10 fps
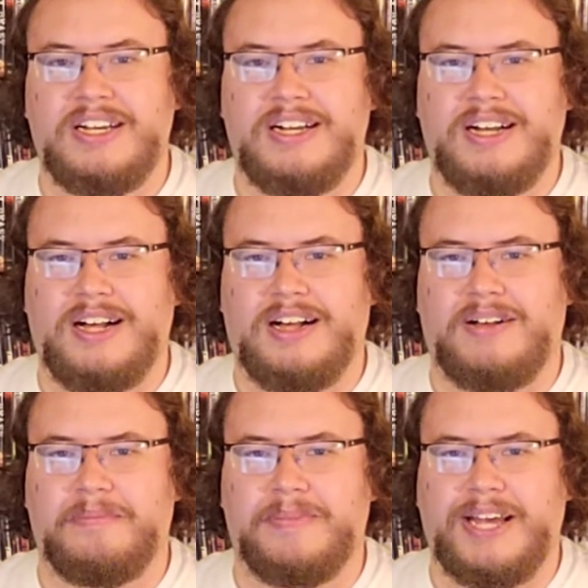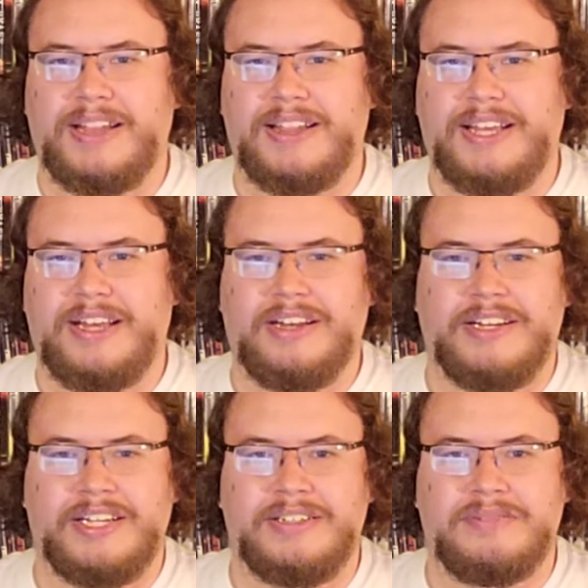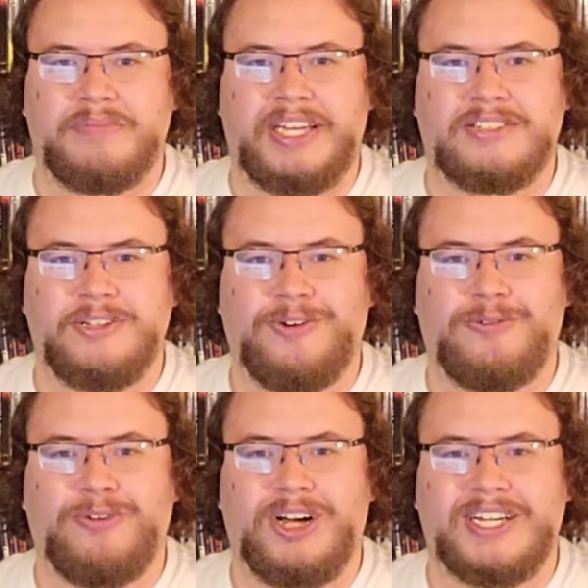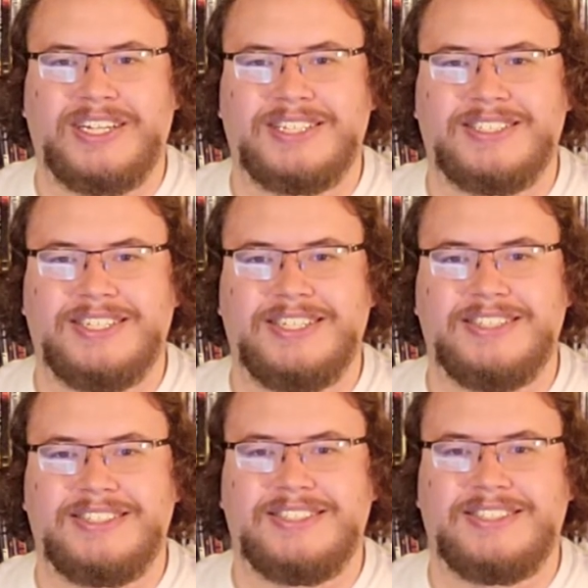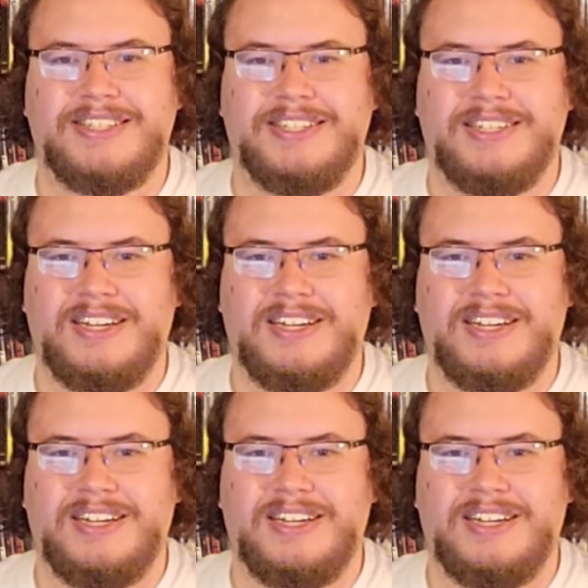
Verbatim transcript: Um, and the ending makes no fucking sense.